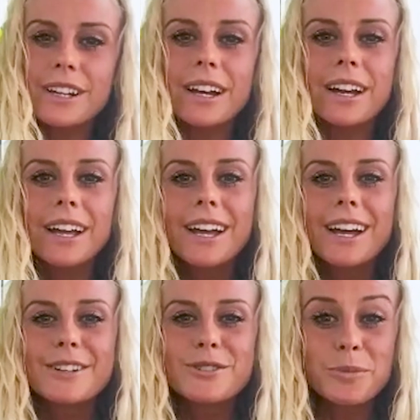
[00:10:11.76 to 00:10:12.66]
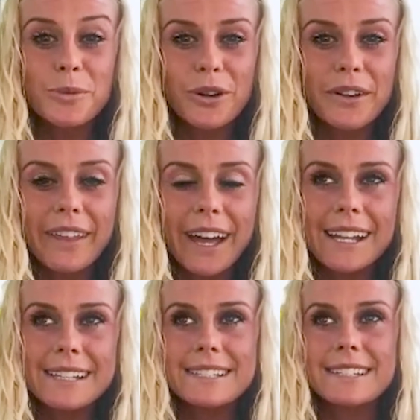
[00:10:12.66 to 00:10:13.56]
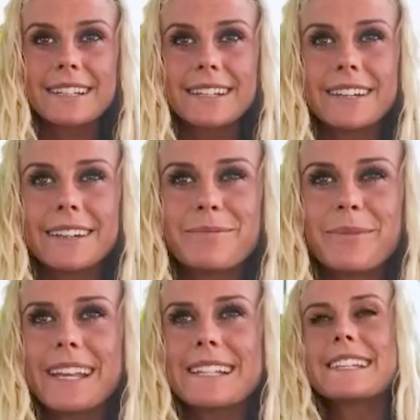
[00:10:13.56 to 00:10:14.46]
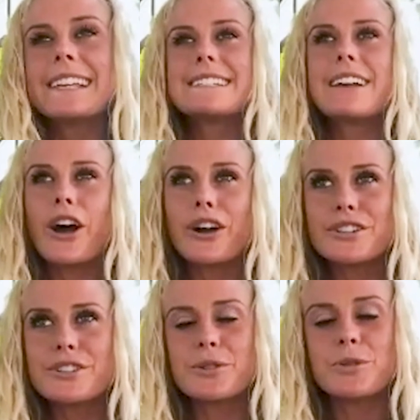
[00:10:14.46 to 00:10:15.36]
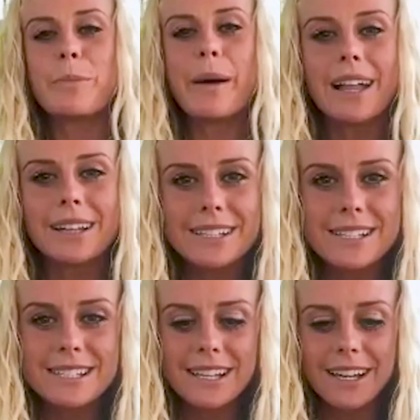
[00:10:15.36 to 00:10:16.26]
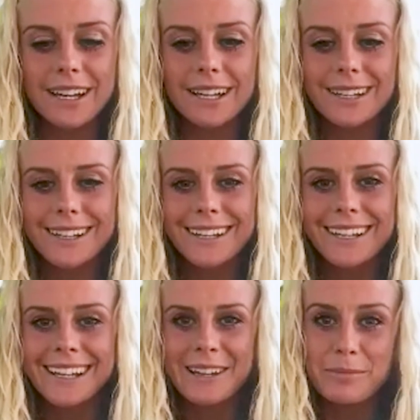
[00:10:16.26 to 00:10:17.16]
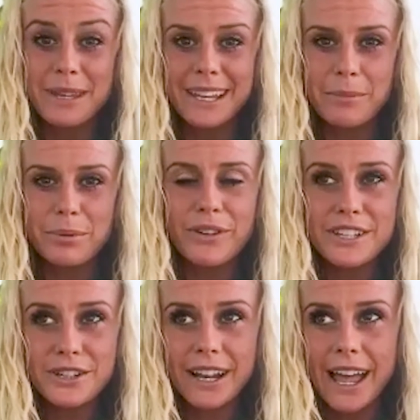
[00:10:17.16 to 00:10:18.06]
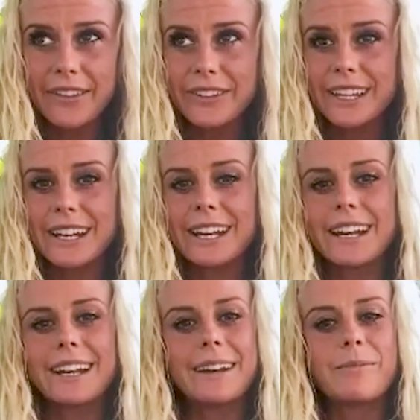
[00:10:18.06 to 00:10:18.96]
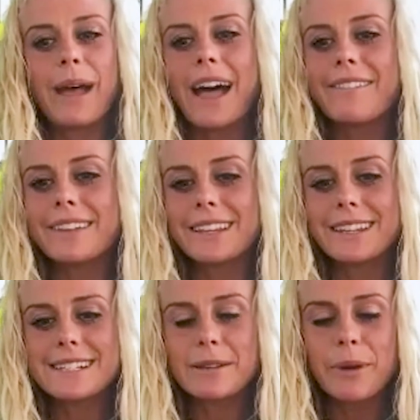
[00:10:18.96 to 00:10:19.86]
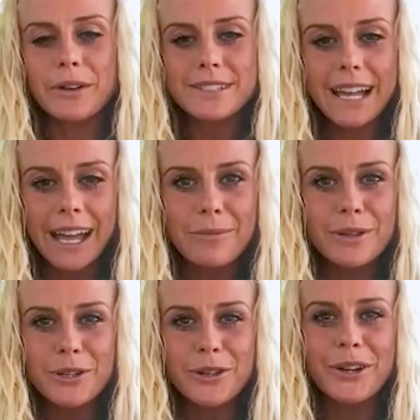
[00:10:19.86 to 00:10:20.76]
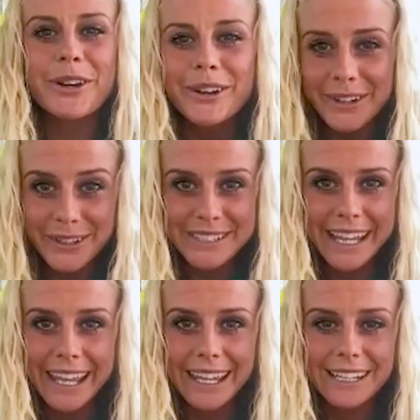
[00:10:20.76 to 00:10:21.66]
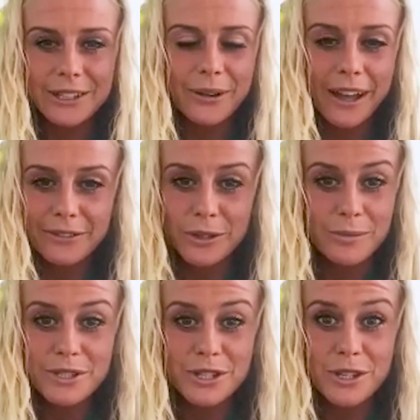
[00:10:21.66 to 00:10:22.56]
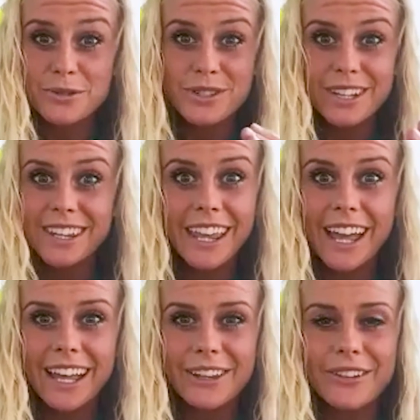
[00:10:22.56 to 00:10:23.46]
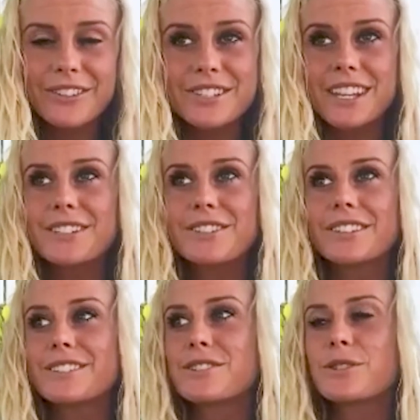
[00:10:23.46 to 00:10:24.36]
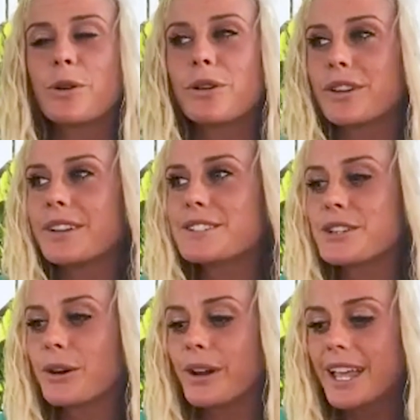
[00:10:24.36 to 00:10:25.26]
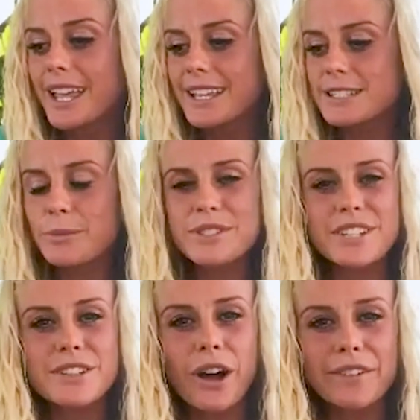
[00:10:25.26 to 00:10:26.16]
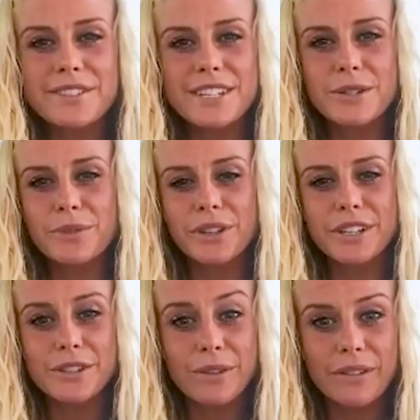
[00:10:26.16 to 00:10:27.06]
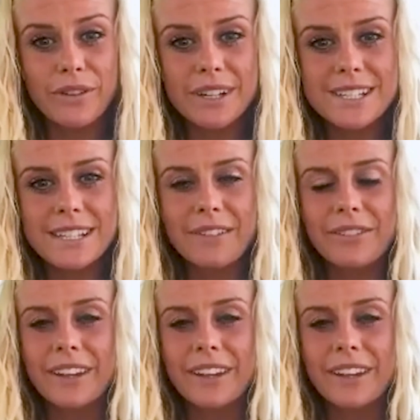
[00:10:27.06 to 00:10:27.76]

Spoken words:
to do more of that. It's hard to balance the being a professional athlete and having this amount of time in your day, and you have almost you have to schedule it so good. So it's almost just off season where you can do the fun stuff